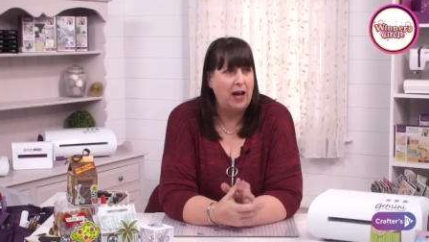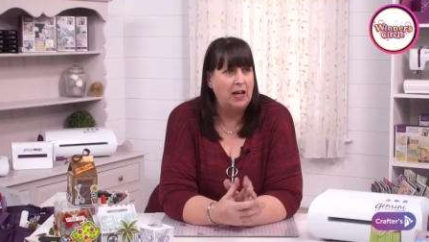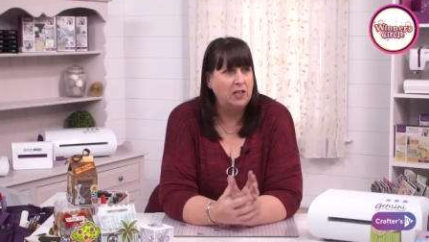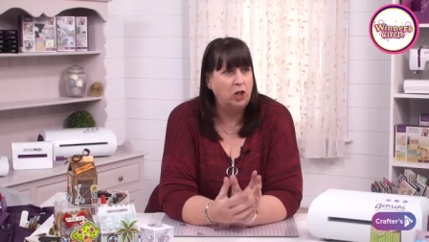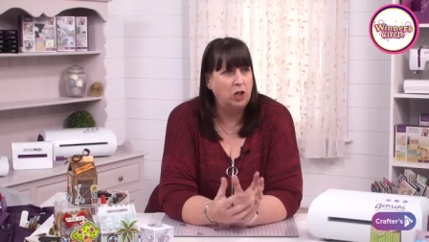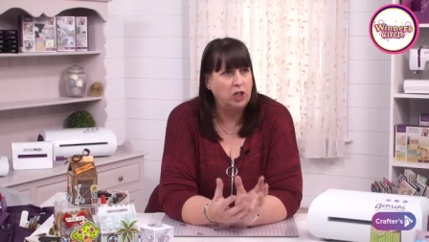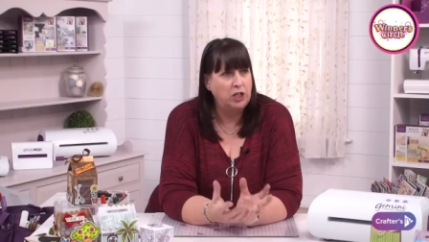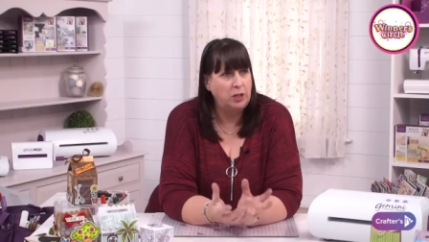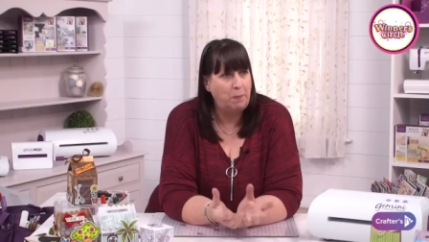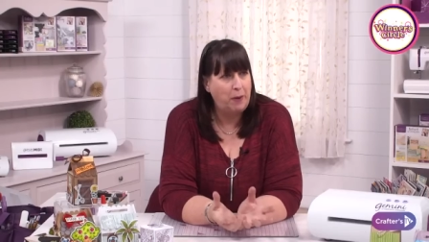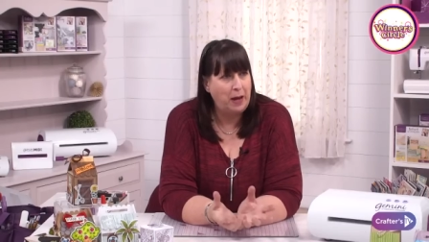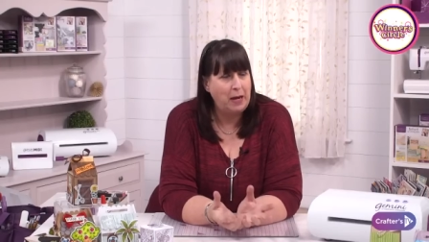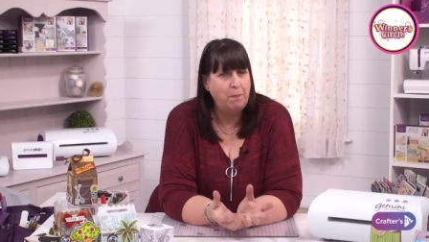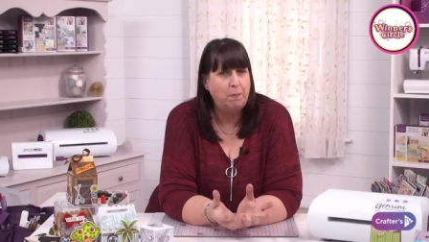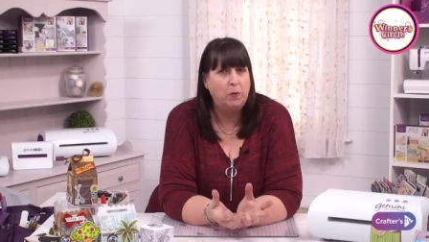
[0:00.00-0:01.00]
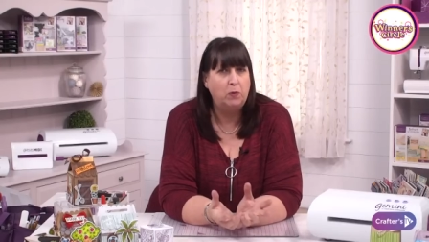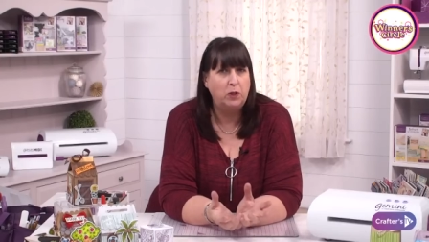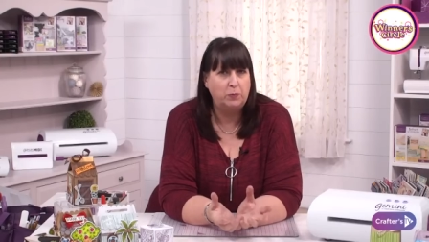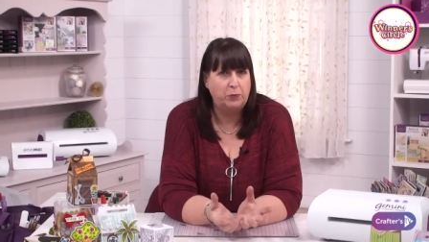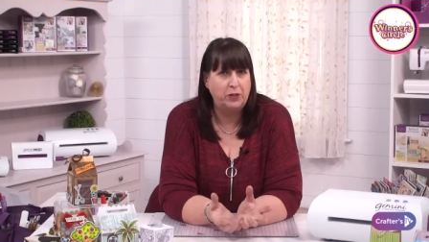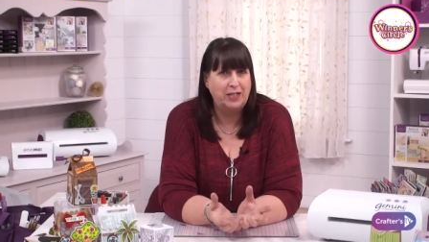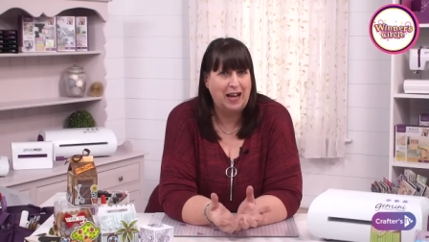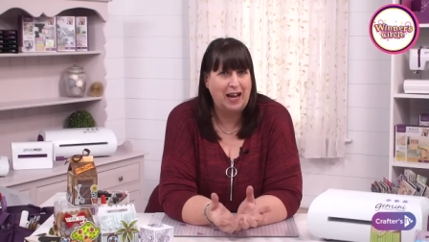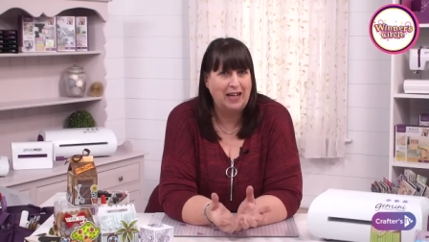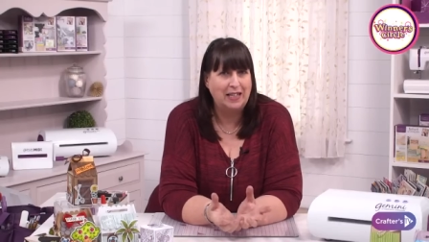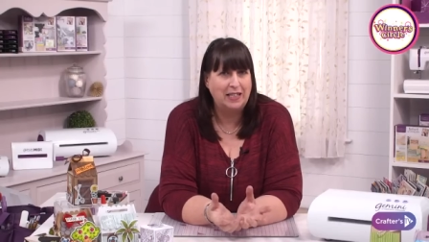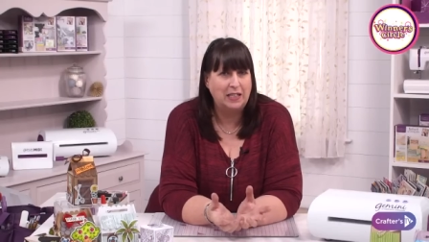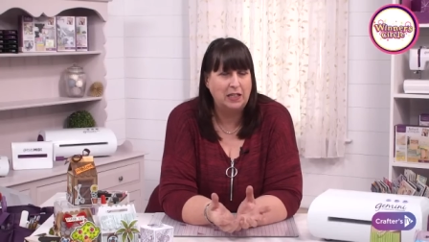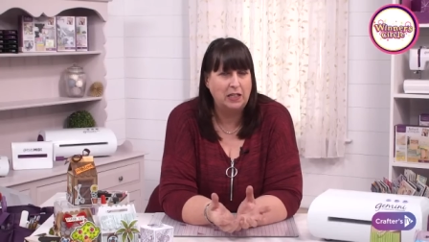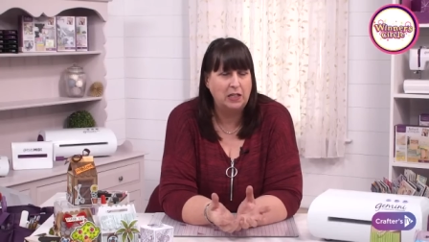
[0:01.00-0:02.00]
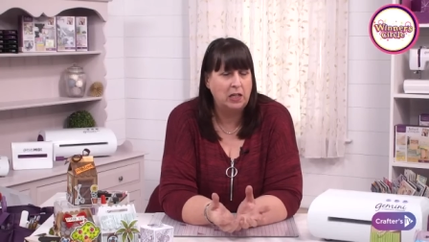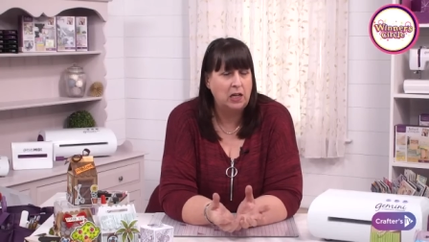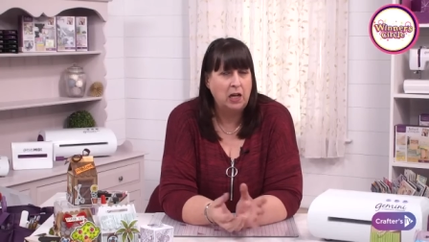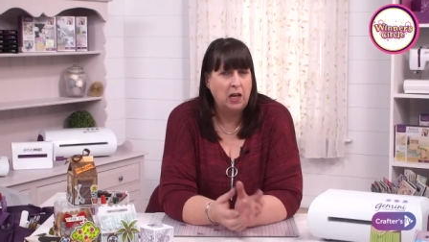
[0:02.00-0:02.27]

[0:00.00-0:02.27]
as long as the paper was protected.